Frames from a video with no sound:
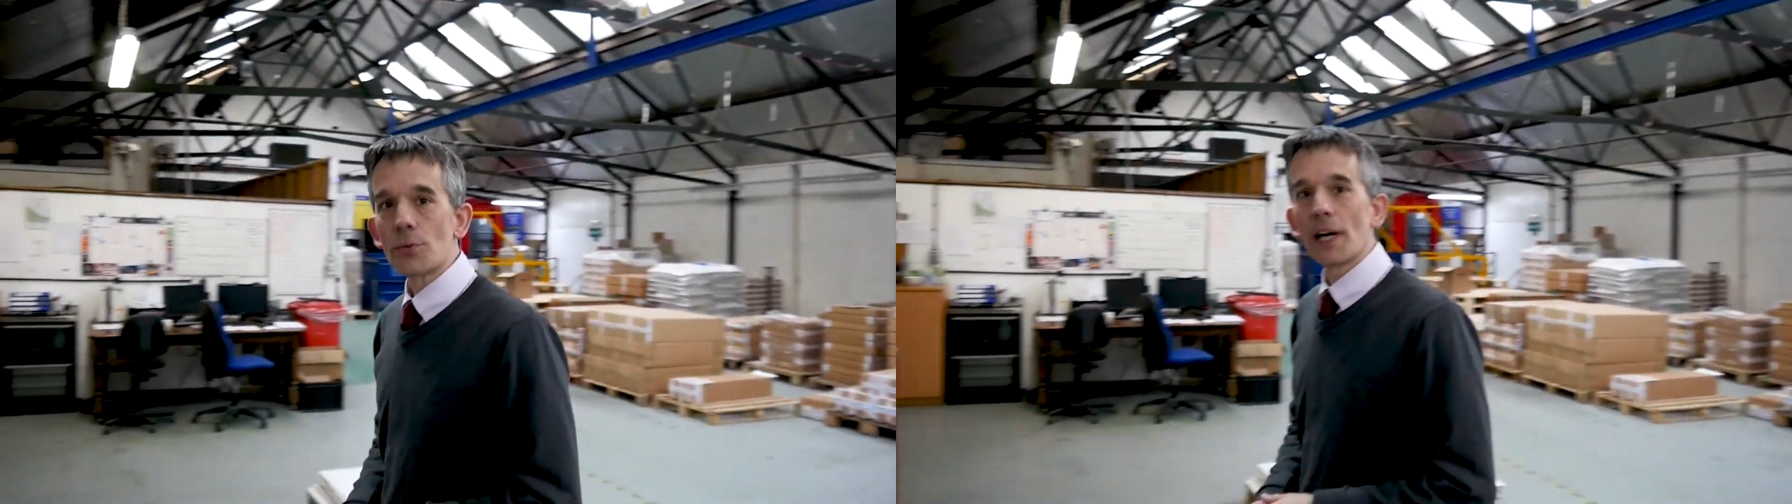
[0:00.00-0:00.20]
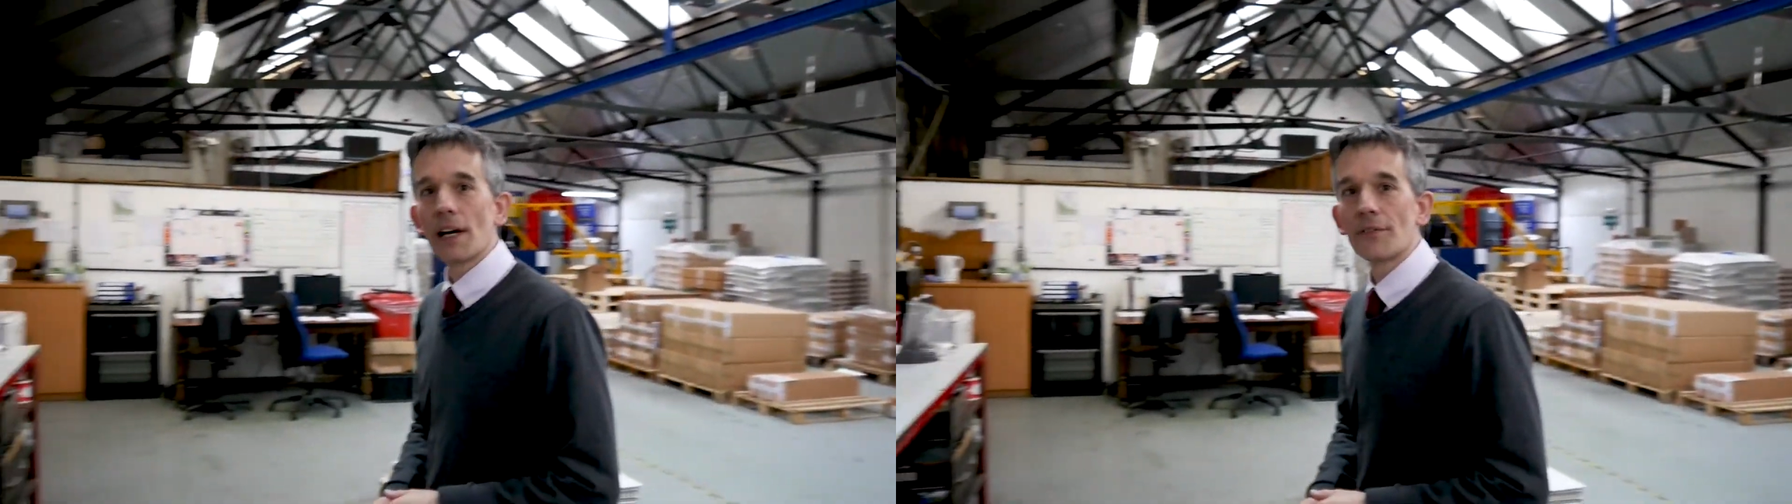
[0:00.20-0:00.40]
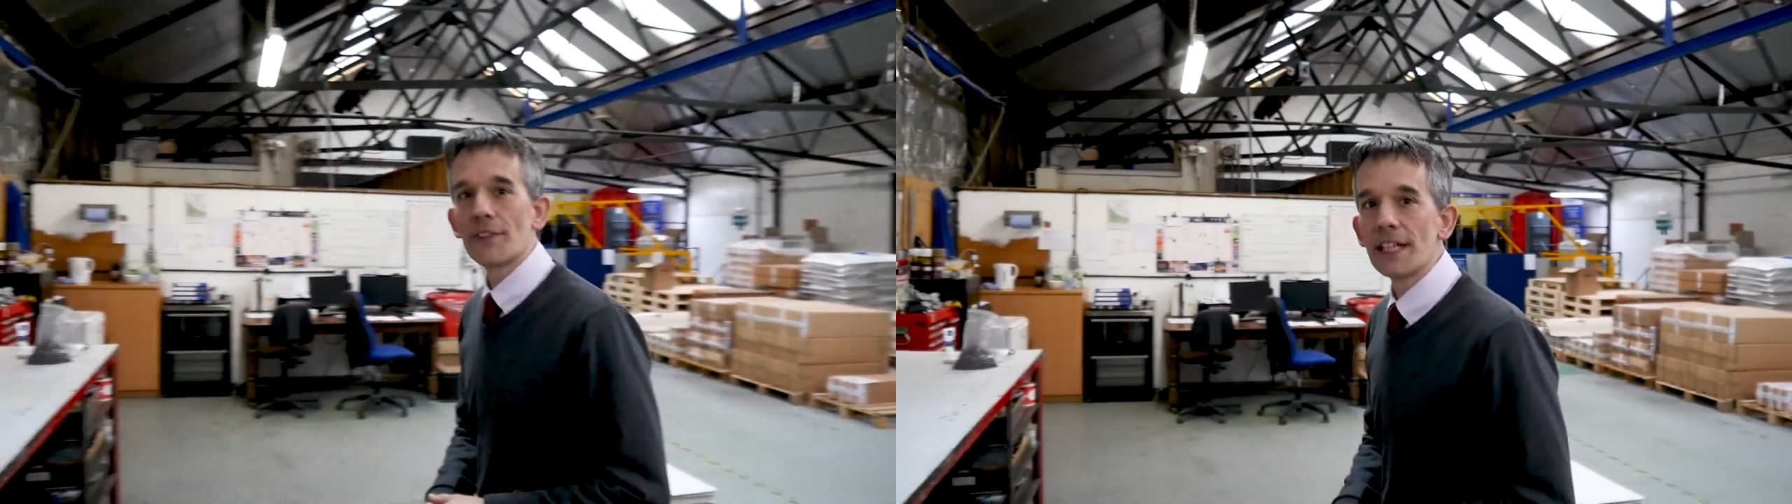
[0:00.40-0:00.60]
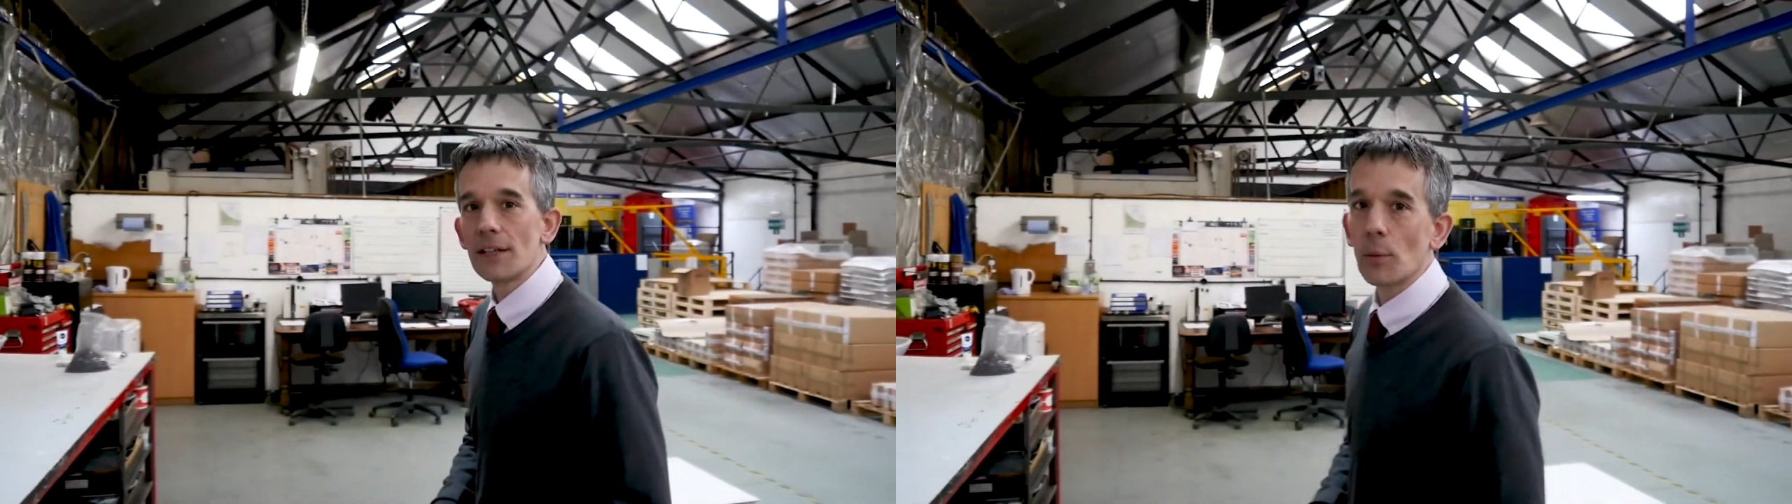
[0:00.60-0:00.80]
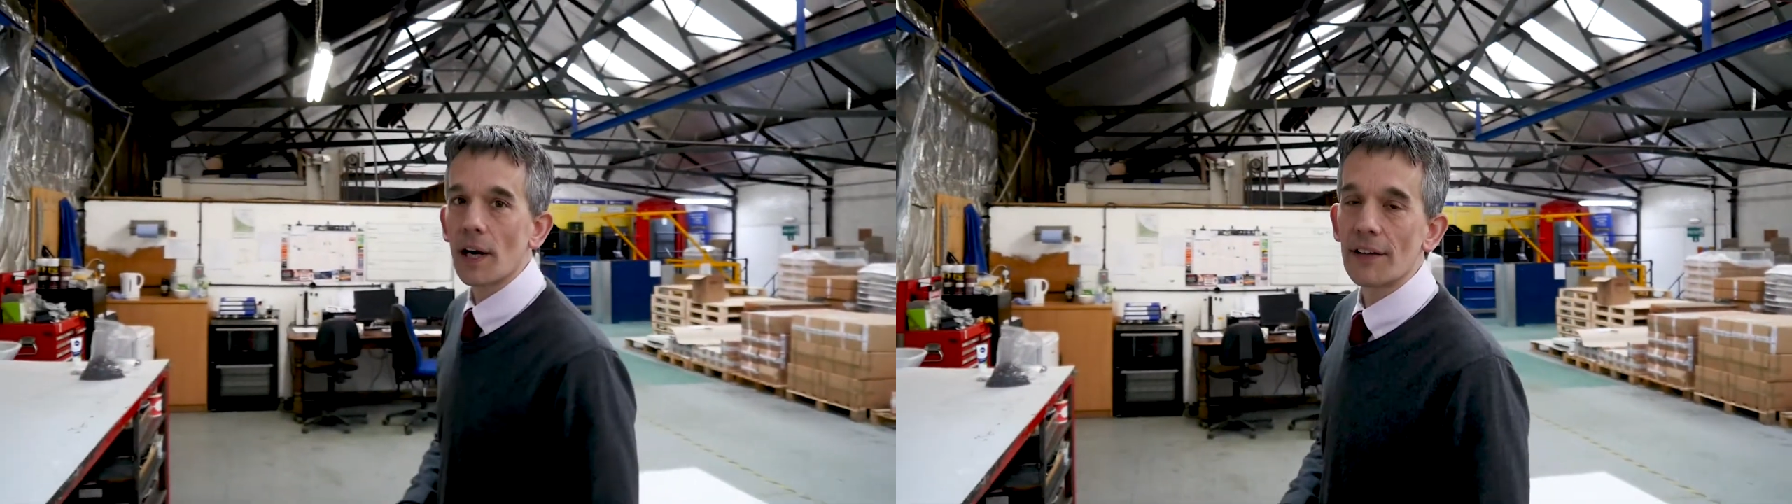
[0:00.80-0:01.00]
we have the
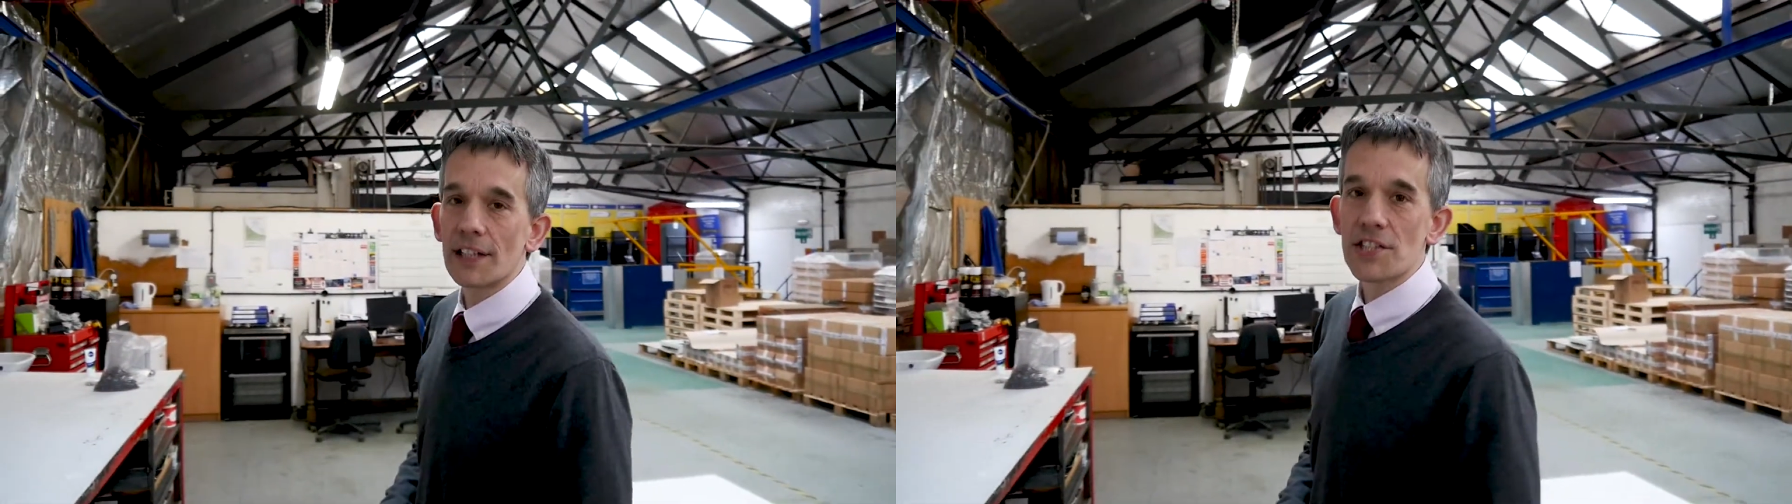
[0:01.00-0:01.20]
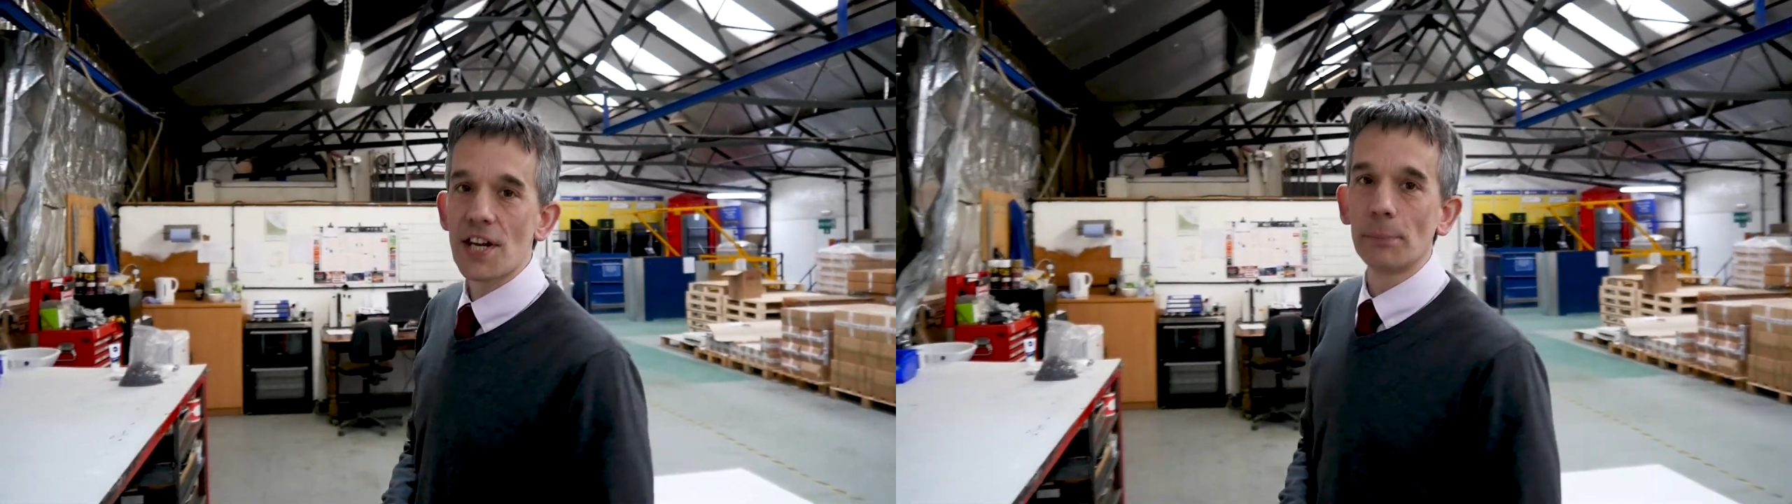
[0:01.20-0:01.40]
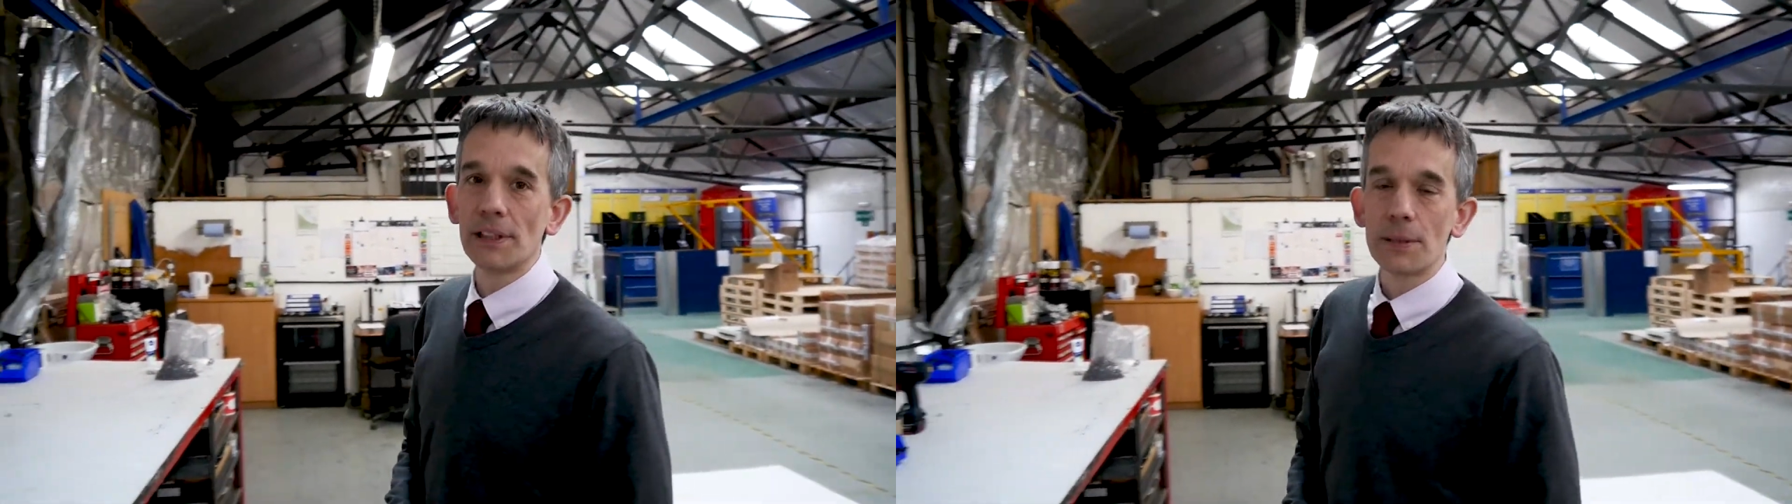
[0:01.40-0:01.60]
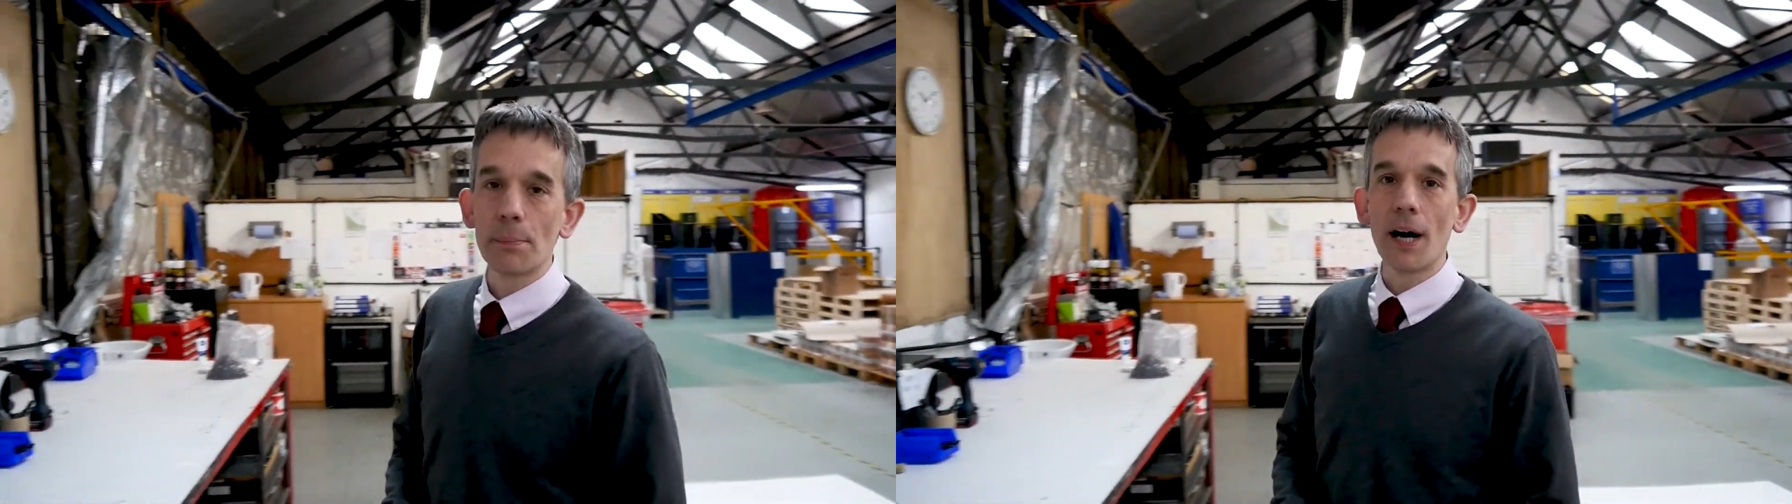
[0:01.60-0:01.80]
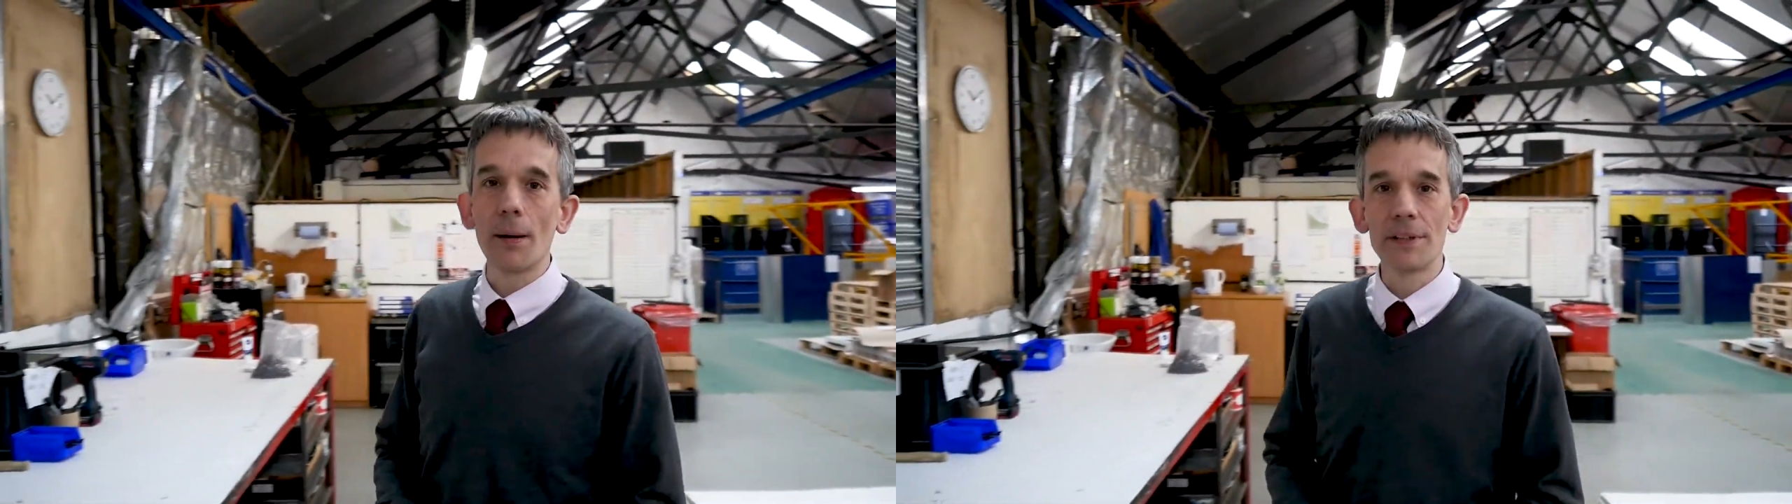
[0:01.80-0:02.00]
wiring assembly
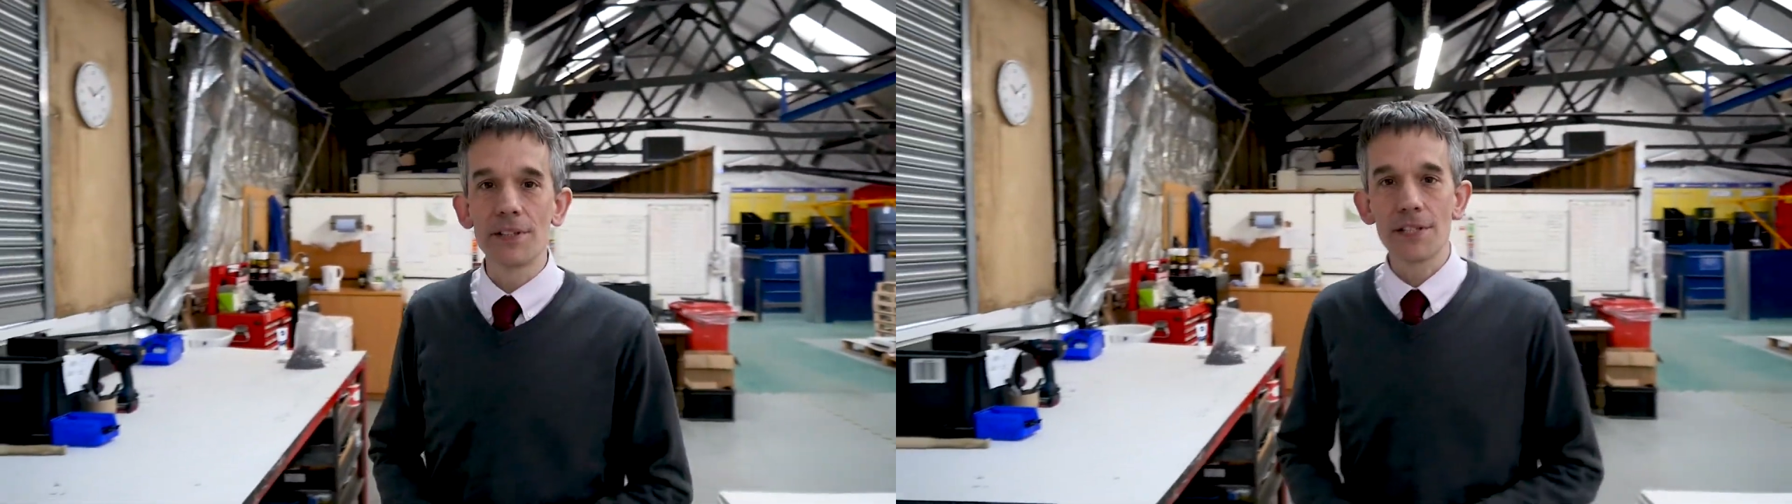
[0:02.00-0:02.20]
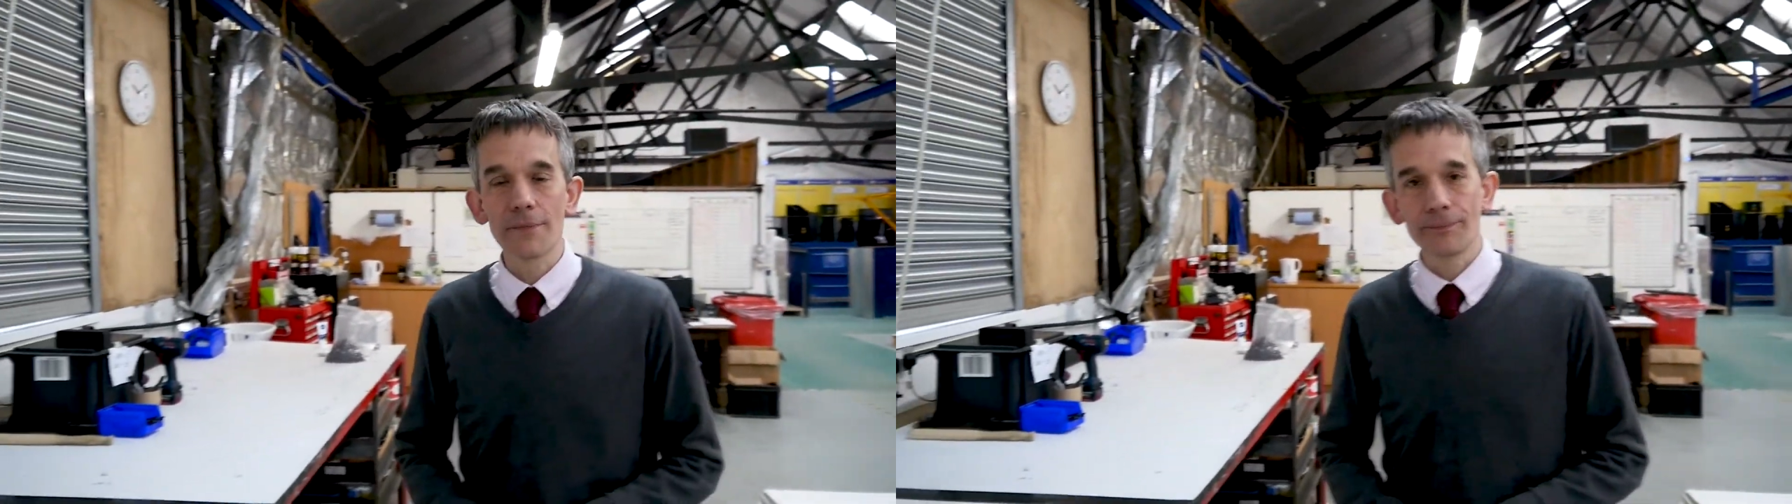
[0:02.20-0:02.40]
department.